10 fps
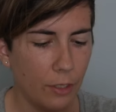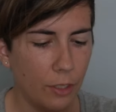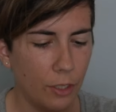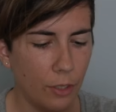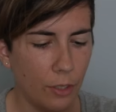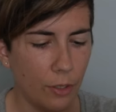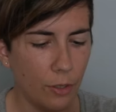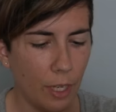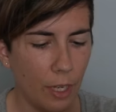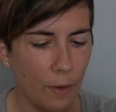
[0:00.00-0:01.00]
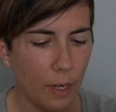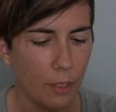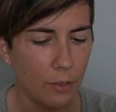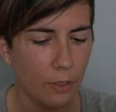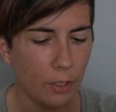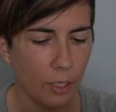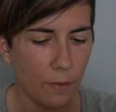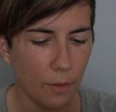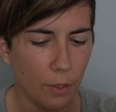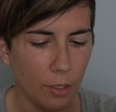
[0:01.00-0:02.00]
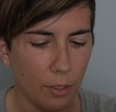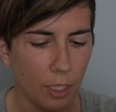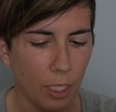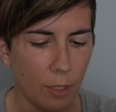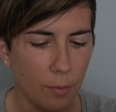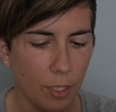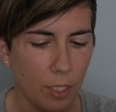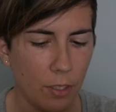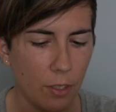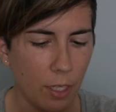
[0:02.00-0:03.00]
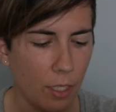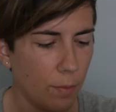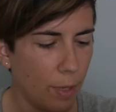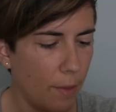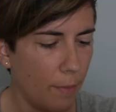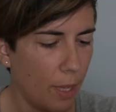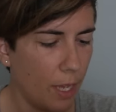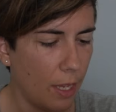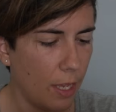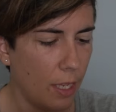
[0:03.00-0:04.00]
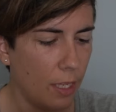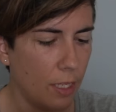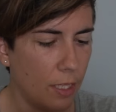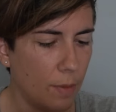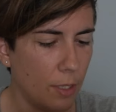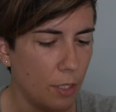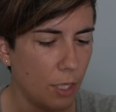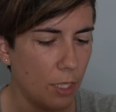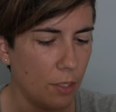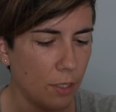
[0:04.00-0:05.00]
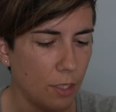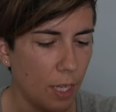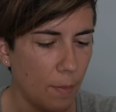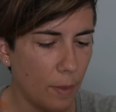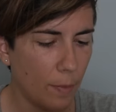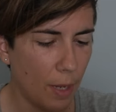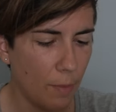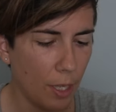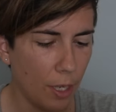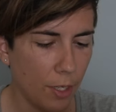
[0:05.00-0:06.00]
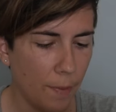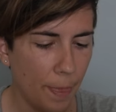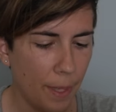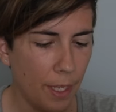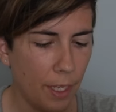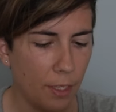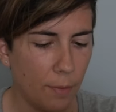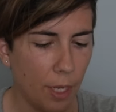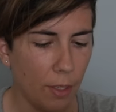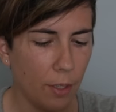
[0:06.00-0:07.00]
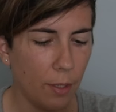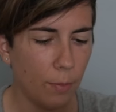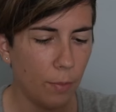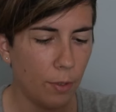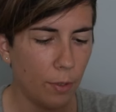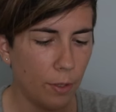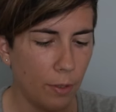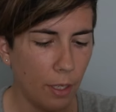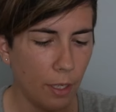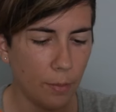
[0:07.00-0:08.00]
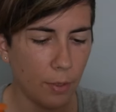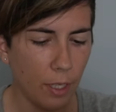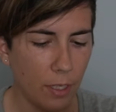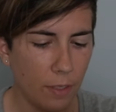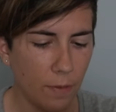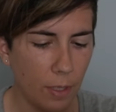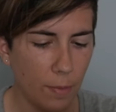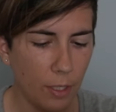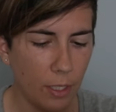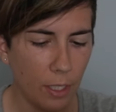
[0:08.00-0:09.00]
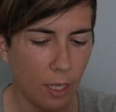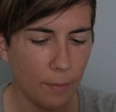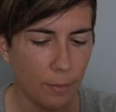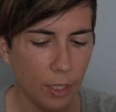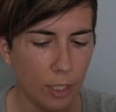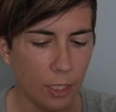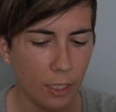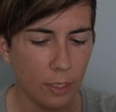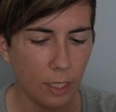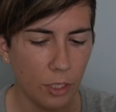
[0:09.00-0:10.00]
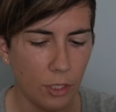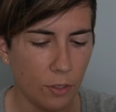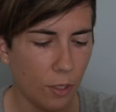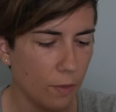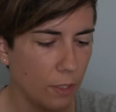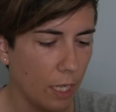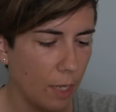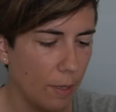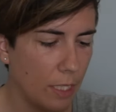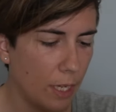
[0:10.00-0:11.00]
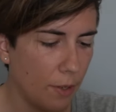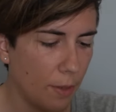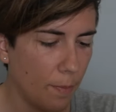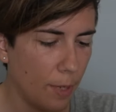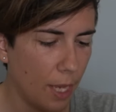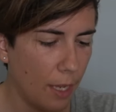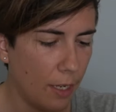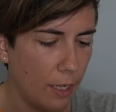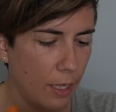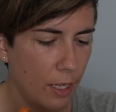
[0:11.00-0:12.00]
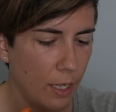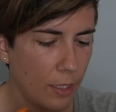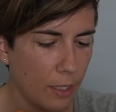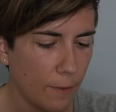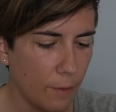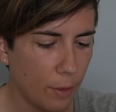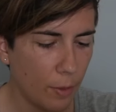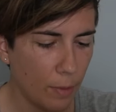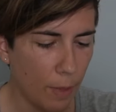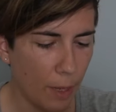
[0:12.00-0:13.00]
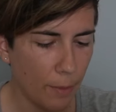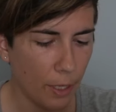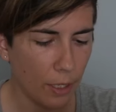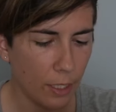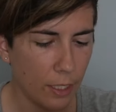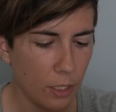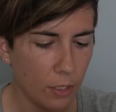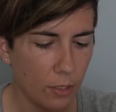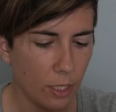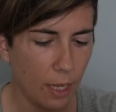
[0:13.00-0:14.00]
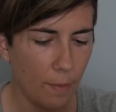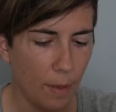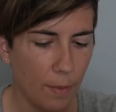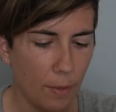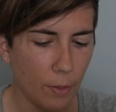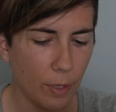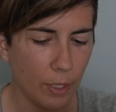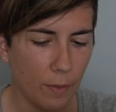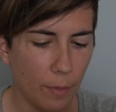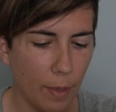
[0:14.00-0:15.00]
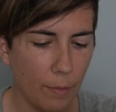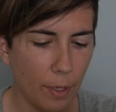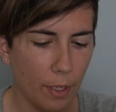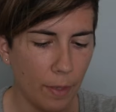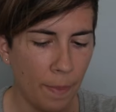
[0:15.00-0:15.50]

to a regular routine of oral care. Please note that your pet may need to be trained to accept the BiteBlock in their mouth, progressively building up brushing sessions over time until the pet is comfortable with BiteBlock. Additional time may be required if BiteBlock